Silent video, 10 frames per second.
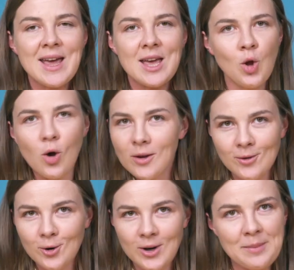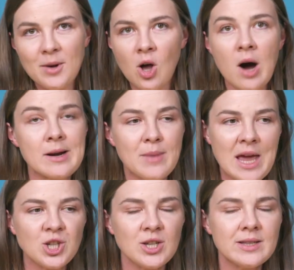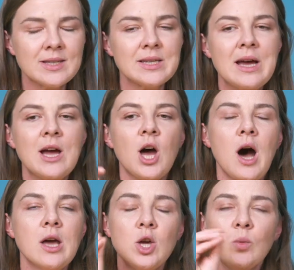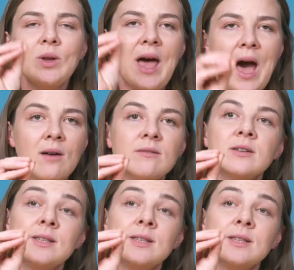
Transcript: In all of your email automations, you will have